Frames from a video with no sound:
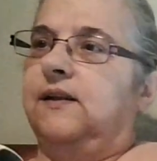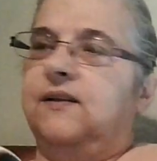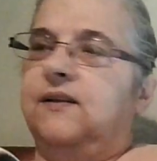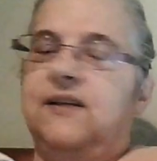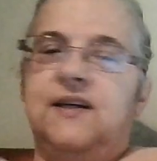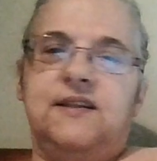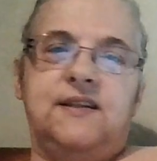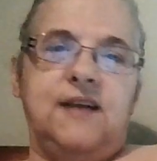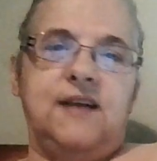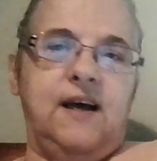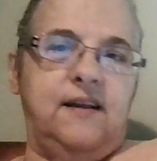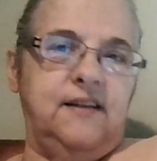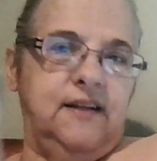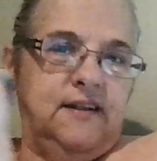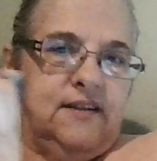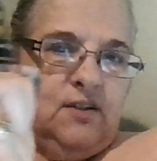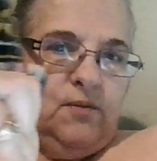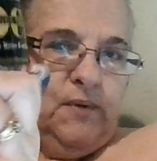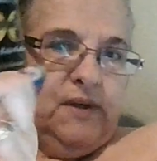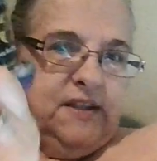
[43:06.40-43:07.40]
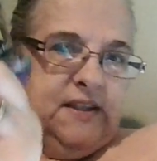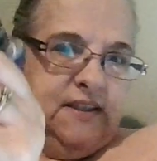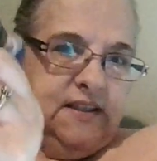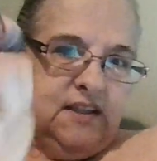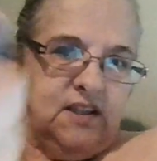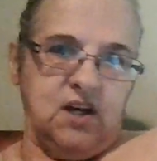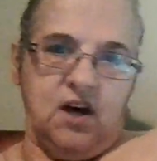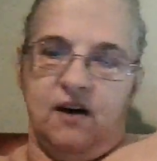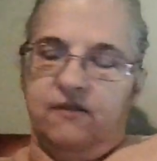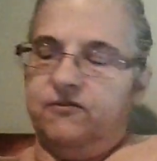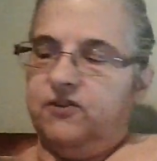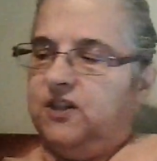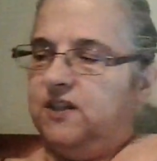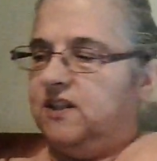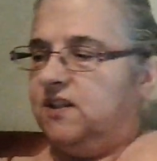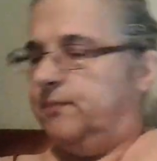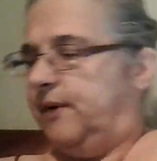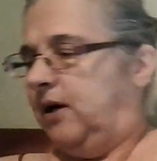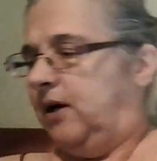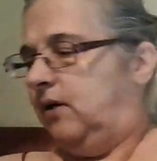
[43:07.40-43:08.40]
This and this one is soft
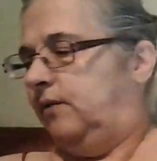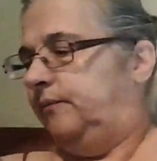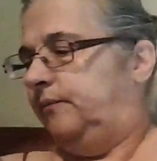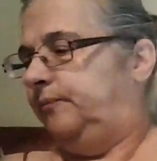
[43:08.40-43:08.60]
as well.